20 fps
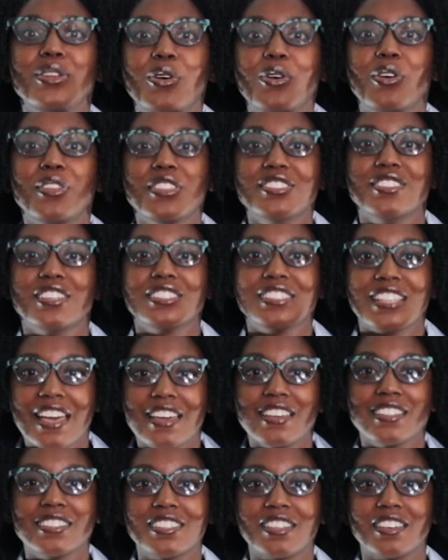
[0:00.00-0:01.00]
know the
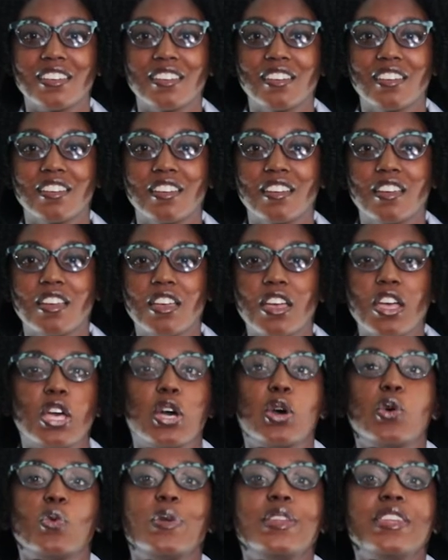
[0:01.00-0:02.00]
society.
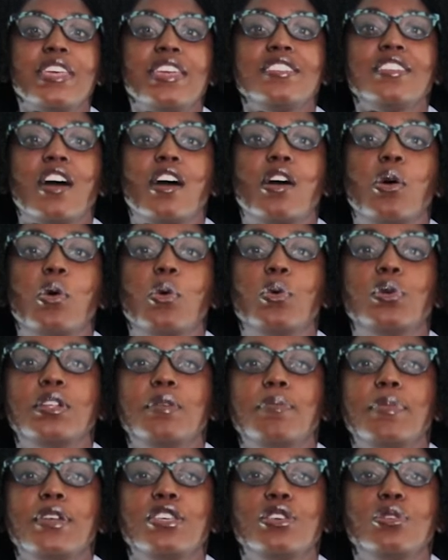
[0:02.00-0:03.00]
We need not
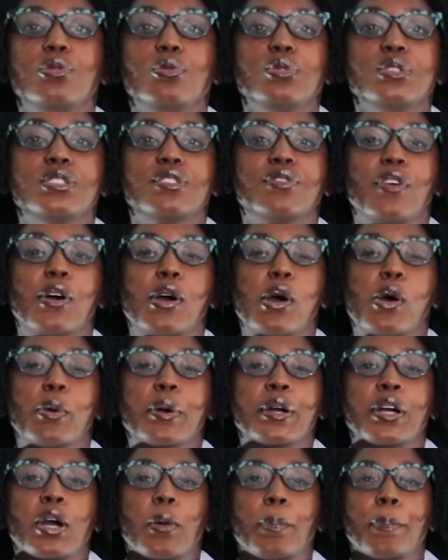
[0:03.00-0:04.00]
only be used for
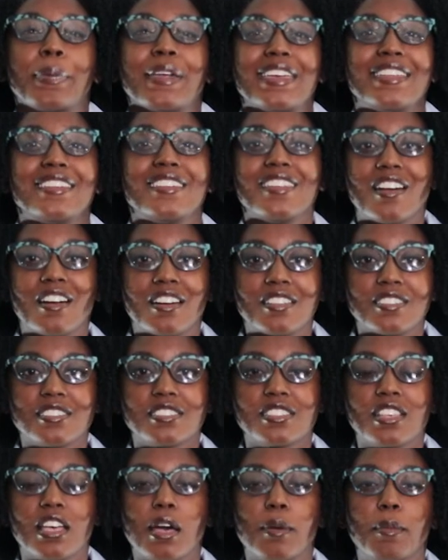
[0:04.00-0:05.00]
our
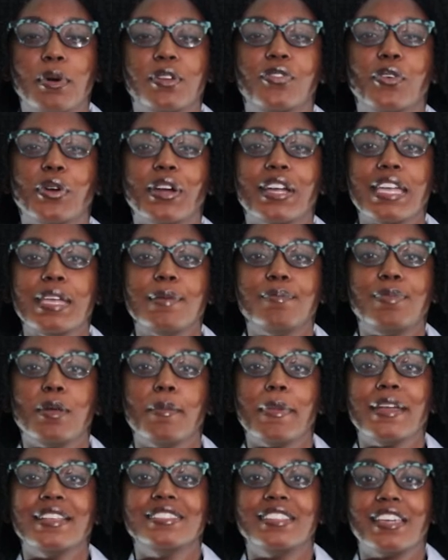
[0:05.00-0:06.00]
opinions, but for
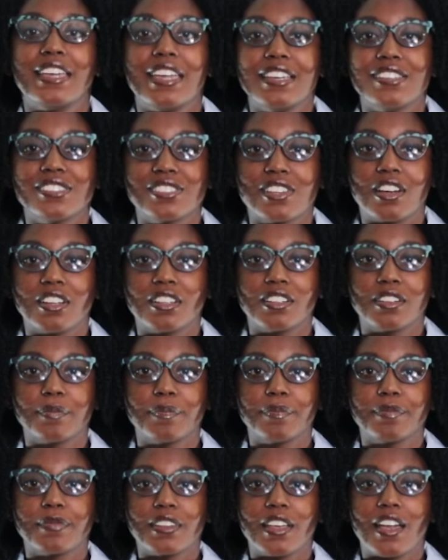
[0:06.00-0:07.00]
implementation.
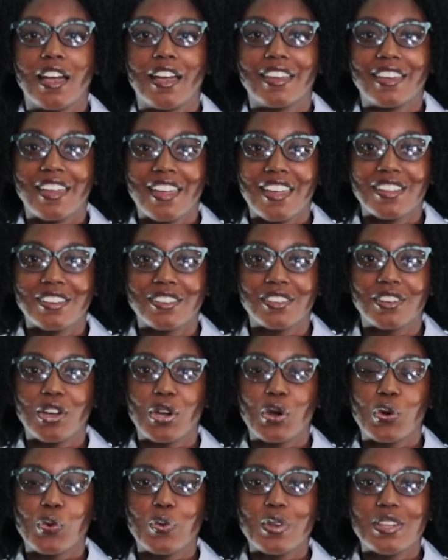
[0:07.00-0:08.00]
Again,
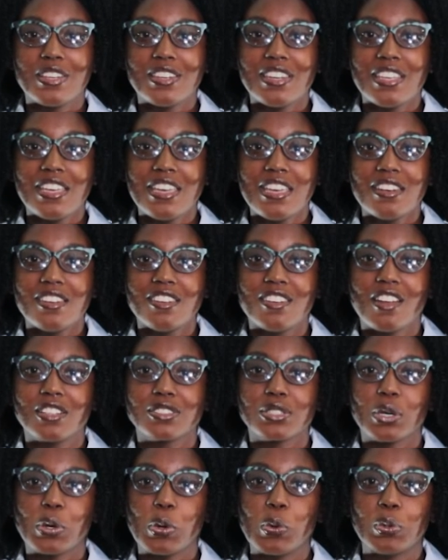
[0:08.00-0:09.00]
we need
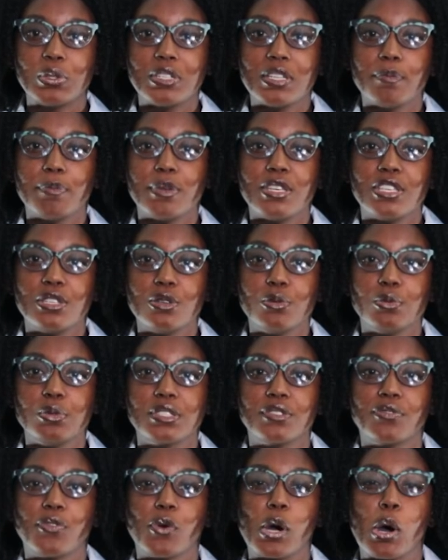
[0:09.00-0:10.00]
not only be
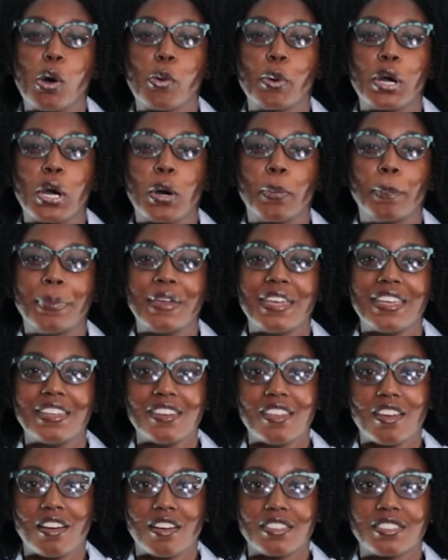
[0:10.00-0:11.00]
used for our
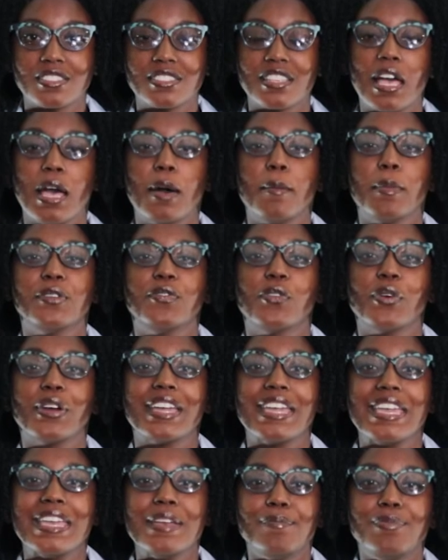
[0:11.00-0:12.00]
opinions, but for
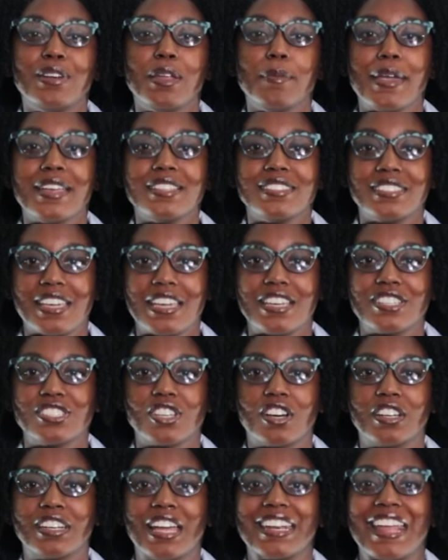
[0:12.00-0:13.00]

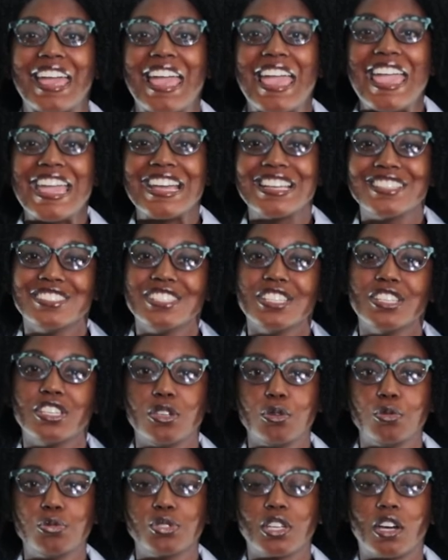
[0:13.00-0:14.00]
implementation and
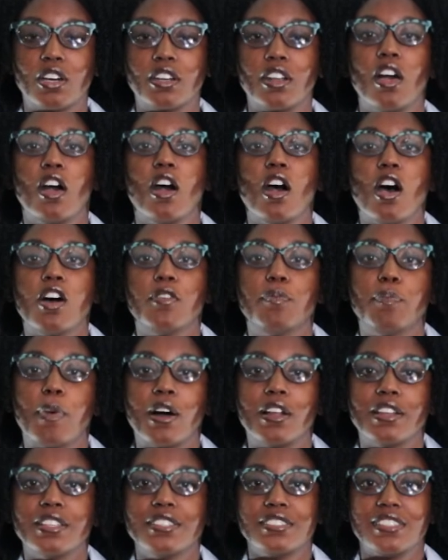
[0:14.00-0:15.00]
execution of
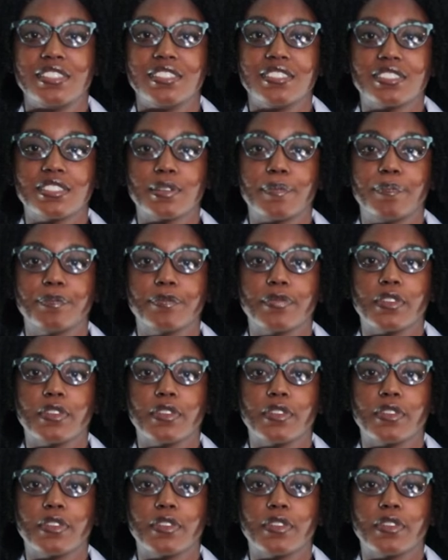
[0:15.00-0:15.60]
policies.